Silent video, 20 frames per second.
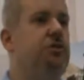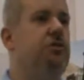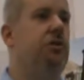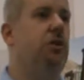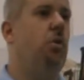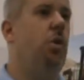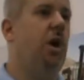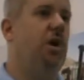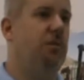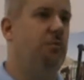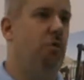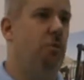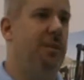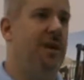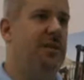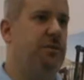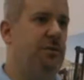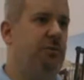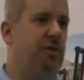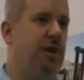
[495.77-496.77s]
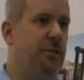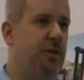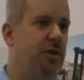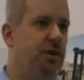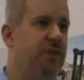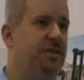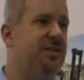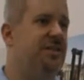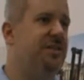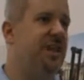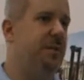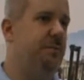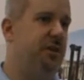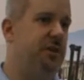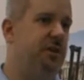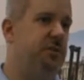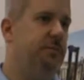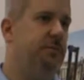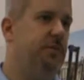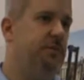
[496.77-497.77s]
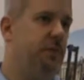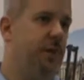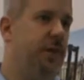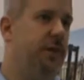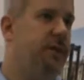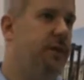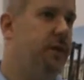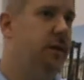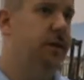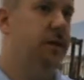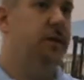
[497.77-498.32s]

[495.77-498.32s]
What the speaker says: used a quadrupole mass spectrometer in the SAM instrument suite.